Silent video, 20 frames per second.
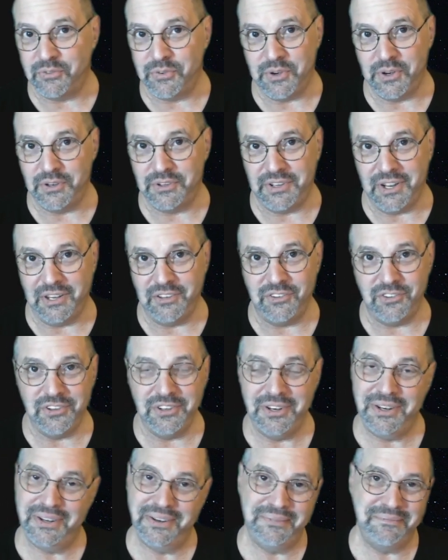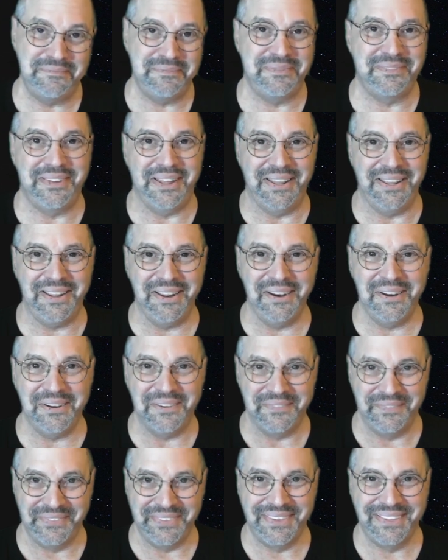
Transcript: for your attention and take care.